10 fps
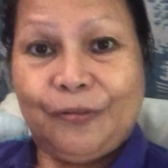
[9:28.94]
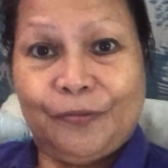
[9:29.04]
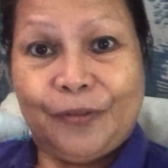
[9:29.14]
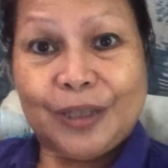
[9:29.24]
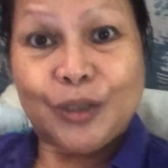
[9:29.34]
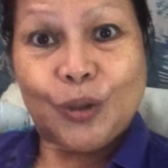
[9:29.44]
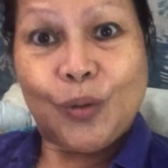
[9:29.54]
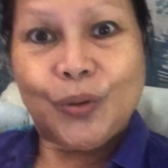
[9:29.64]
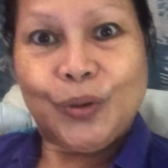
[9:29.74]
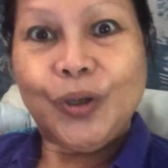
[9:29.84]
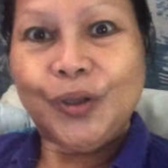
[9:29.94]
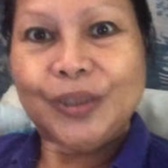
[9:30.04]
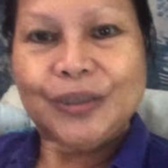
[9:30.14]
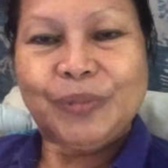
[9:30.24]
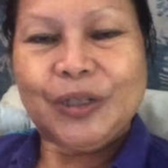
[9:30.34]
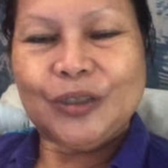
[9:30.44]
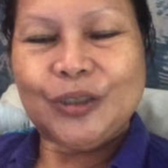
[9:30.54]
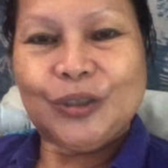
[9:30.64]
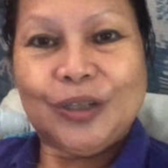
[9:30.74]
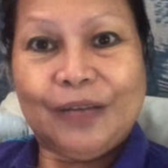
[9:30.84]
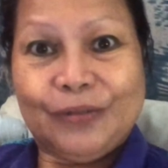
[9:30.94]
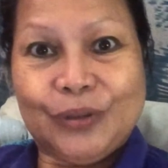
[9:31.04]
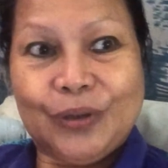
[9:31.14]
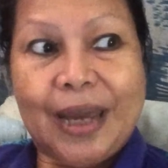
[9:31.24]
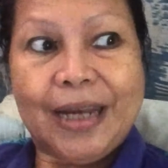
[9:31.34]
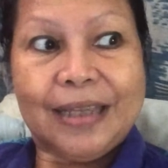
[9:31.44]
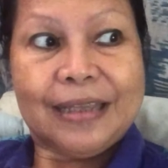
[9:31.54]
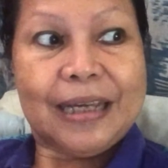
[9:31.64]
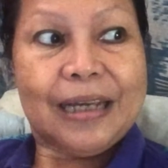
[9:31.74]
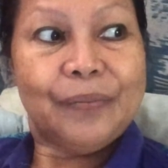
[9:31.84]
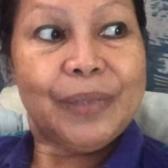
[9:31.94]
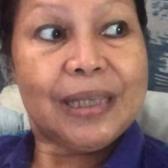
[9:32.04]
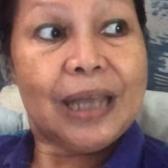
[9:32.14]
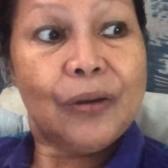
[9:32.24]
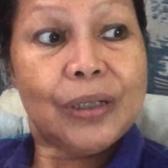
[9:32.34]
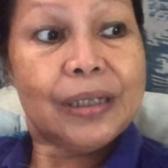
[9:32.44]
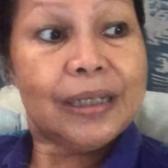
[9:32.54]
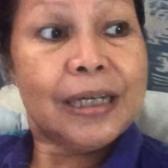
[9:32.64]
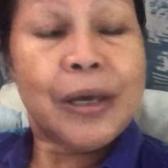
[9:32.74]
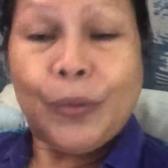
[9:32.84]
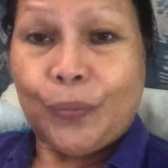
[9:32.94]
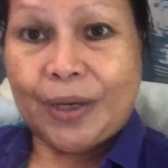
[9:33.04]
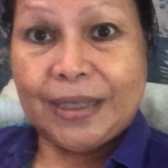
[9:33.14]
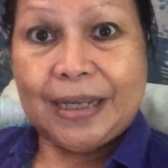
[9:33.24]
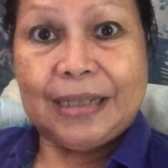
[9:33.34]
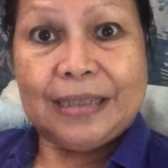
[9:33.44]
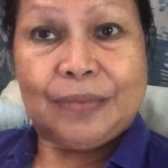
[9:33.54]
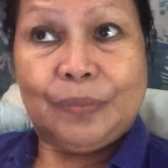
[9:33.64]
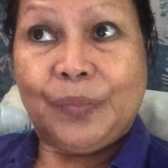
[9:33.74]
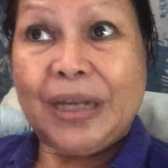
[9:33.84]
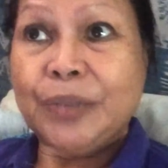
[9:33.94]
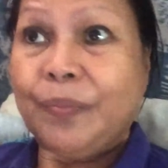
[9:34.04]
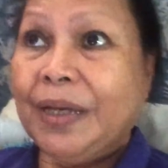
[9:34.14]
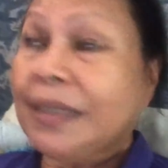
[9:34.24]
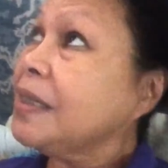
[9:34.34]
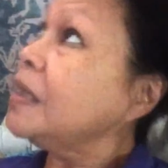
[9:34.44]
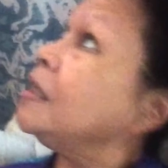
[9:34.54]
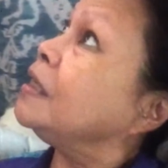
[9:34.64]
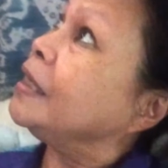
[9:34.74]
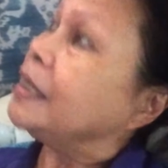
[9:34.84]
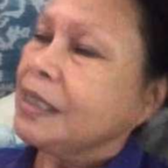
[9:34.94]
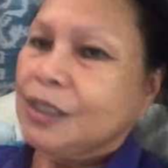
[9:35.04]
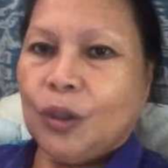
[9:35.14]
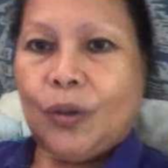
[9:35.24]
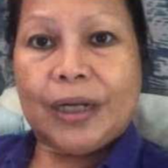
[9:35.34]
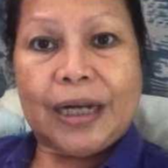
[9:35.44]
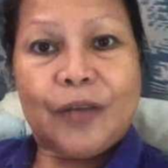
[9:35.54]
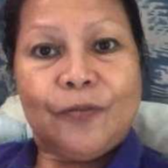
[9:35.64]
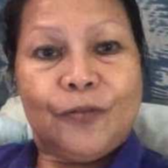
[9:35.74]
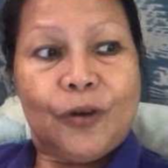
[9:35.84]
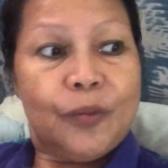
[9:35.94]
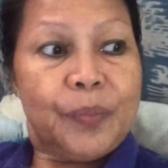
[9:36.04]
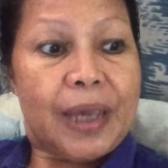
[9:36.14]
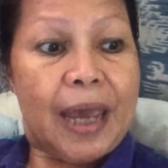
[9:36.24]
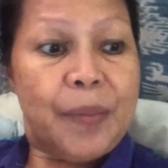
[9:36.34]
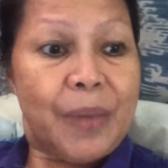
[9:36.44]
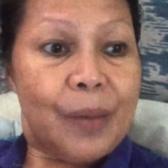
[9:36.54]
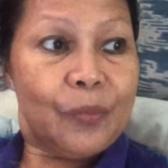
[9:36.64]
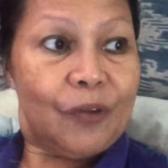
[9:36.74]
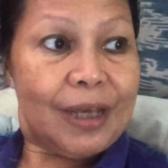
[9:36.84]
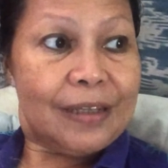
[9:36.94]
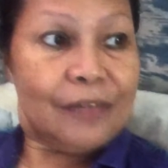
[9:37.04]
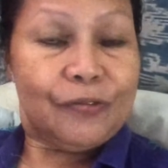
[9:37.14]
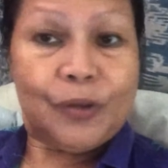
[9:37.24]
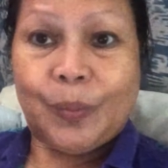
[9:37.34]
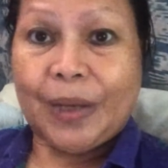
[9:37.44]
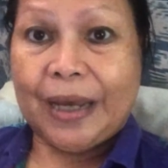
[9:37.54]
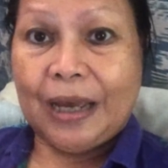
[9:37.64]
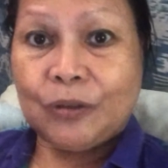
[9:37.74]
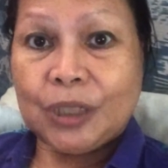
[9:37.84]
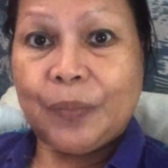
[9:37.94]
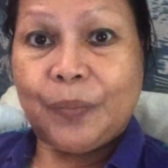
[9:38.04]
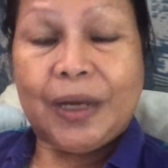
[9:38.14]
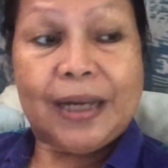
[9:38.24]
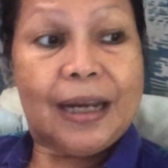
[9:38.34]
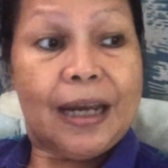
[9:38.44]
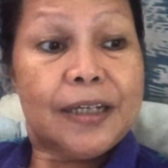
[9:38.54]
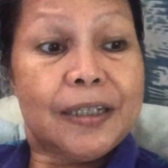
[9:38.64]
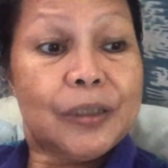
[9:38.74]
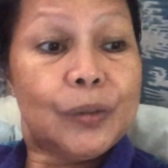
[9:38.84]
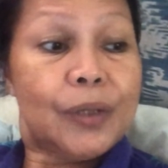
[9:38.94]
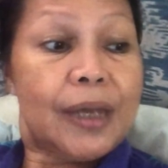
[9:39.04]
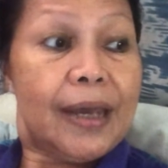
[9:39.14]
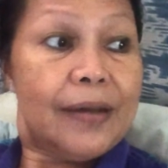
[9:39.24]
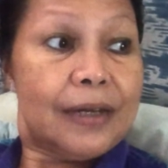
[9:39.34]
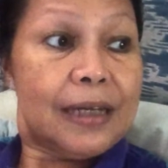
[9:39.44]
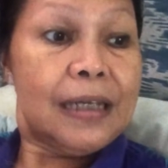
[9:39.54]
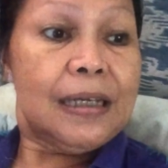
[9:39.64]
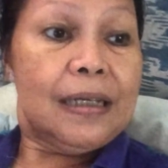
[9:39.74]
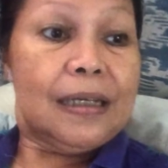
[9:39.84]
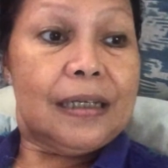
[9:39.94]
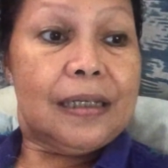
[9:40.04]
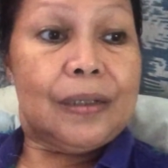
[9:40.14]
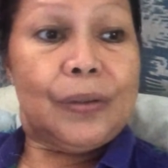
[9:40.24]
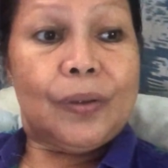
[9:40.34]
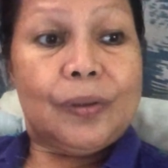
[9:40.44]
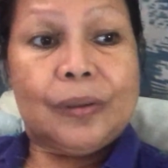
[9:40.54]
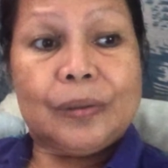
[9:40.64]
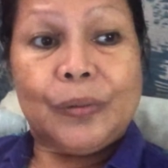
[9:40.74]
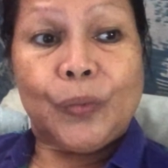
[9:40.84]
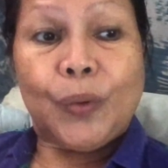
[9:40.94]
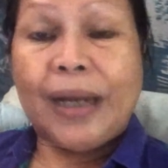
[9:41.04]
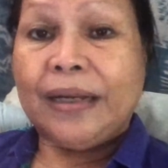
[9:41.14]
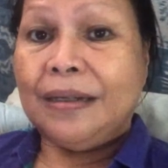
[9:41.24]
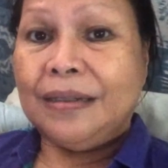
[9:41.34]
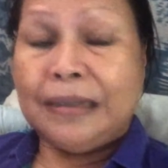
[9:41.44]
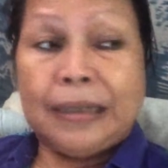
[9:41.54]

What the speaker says: felt so good because you don't have to do anything. But now the weather is much better. It's already 4 p.m. I'm waiting for my housekeeper and gardener to carry one